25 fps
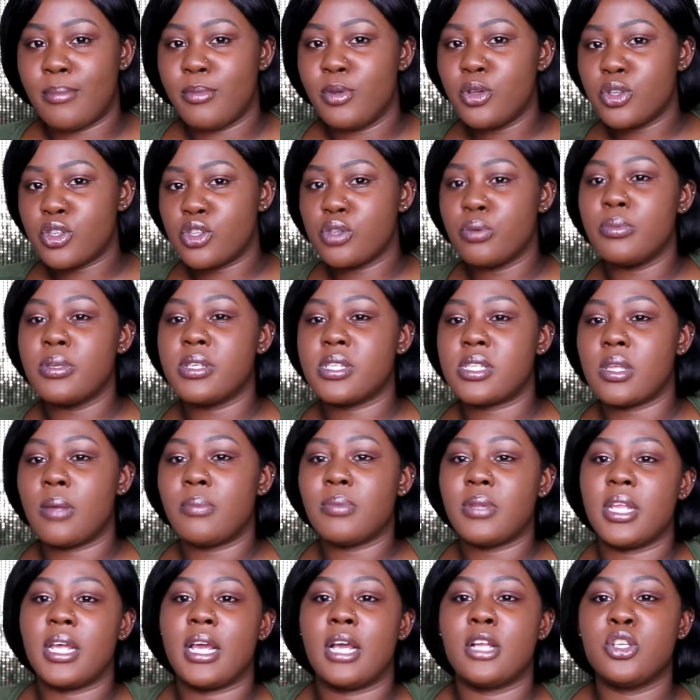YouTube is
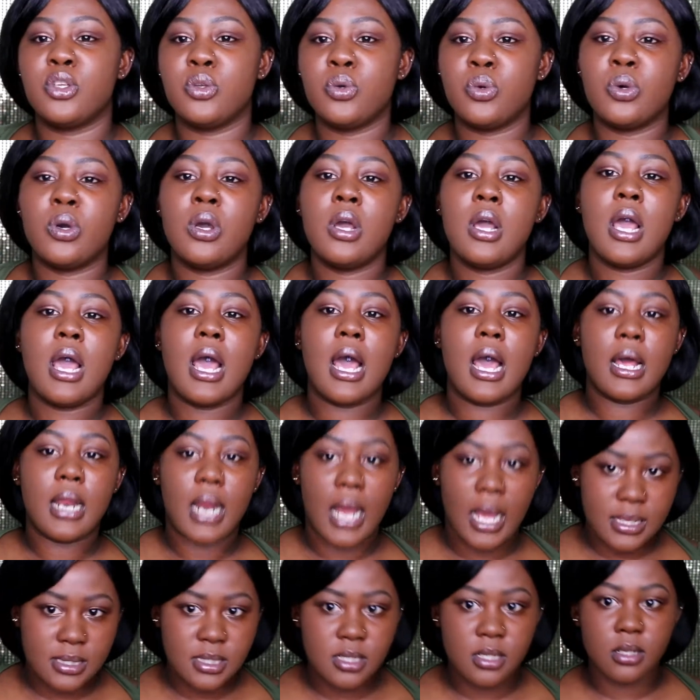something I do
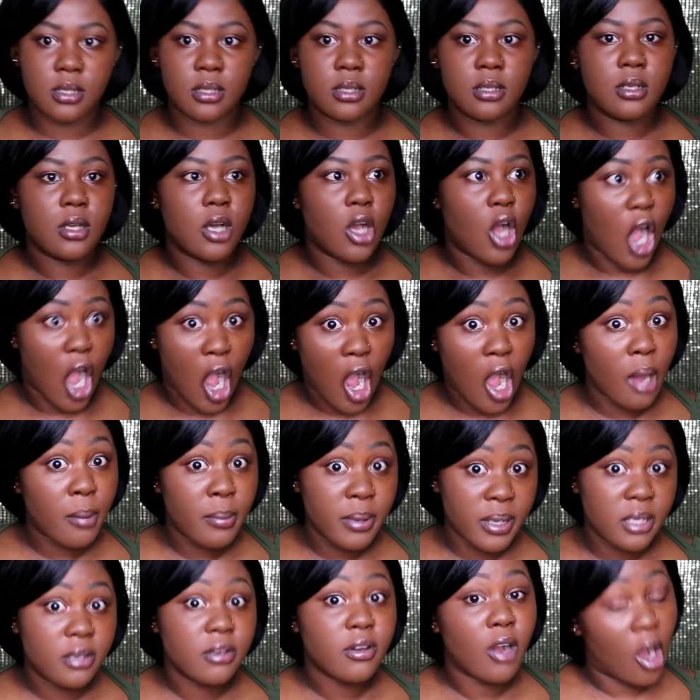as a
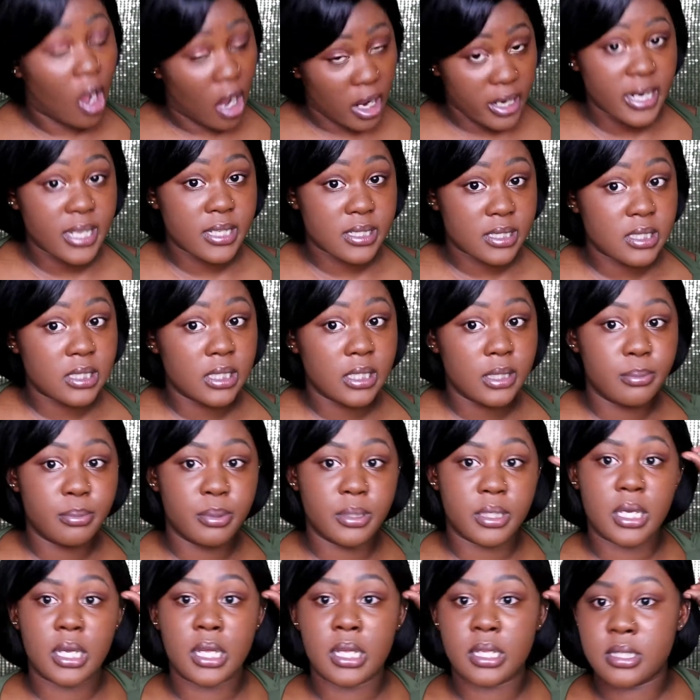hobby, honestly,
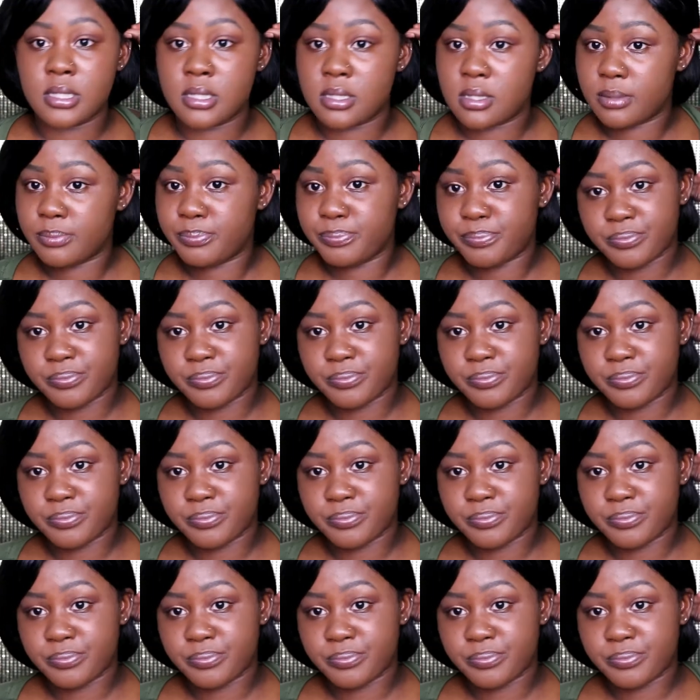because